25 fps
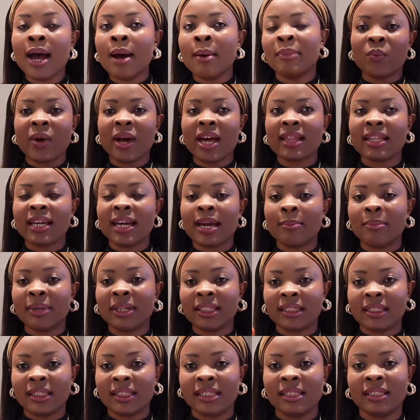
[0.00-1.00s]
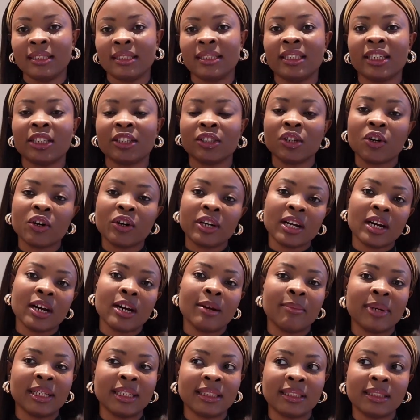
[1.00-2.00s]
Where the embassy is, there's other
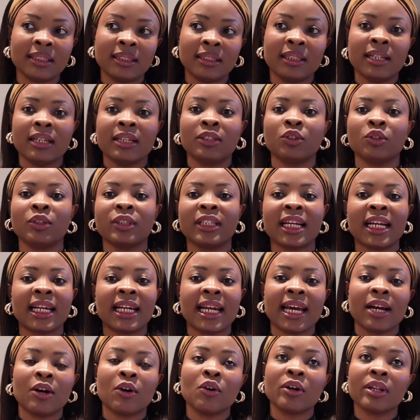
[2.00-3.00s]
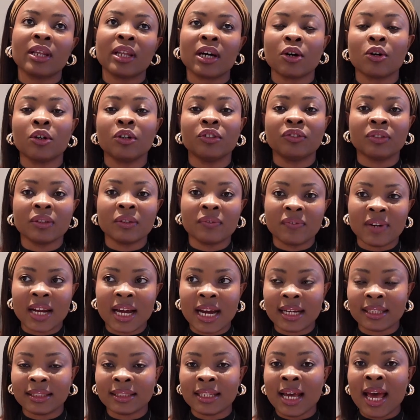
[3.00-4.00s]
embassies there. So there are like other country
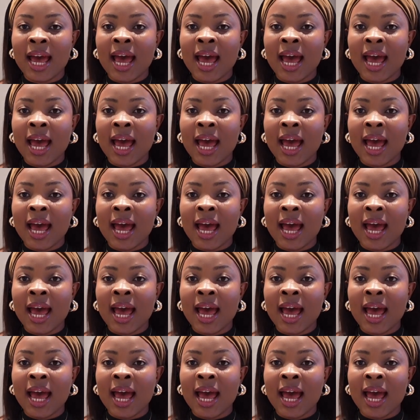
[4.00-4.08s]
flags.